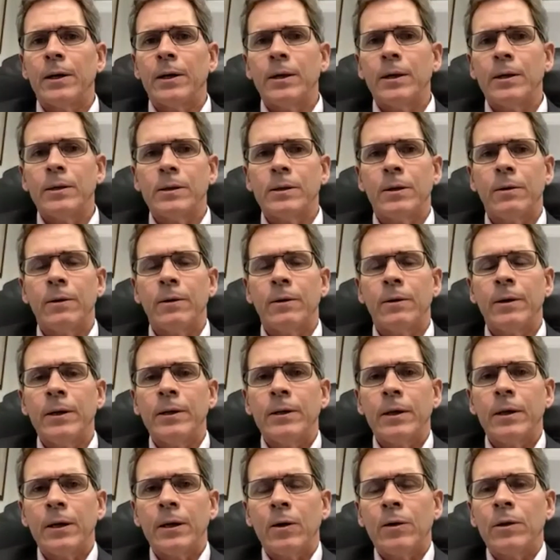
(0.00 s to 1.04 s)
And is there
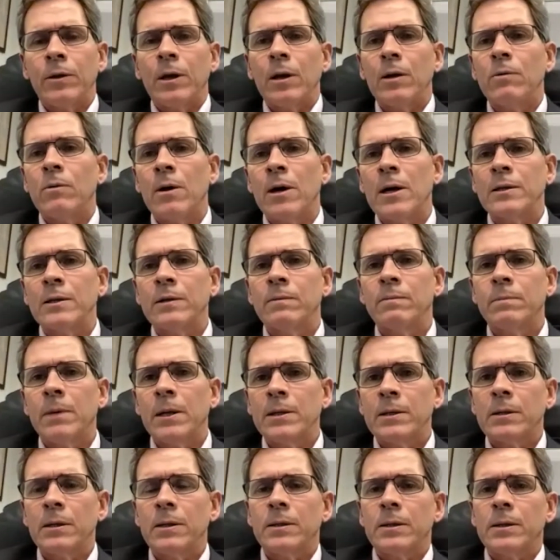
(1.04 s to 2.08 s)
anything on the horizon
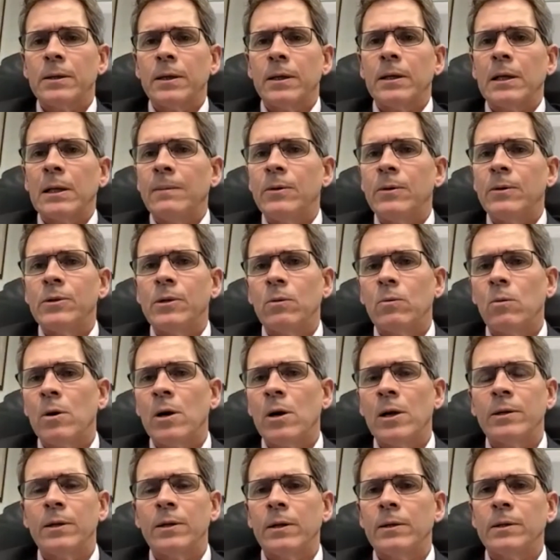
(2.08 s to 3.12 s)
musculoskeletal imaging
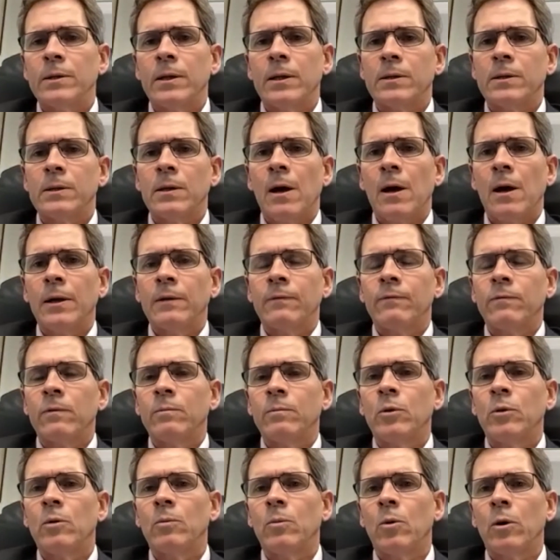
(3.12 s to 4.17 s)
wise that's exciting
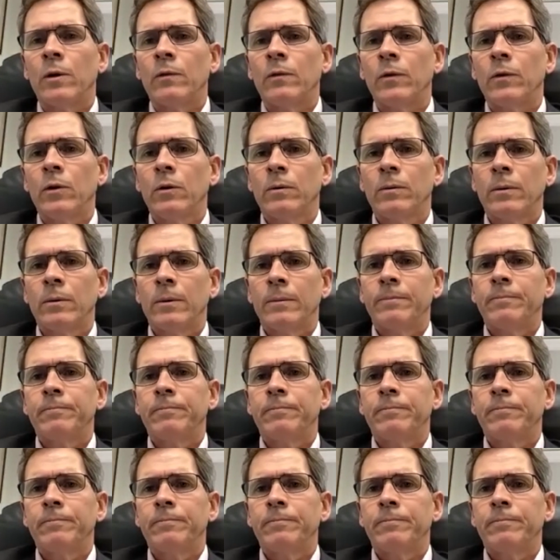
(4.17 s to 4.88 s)
from your point of view?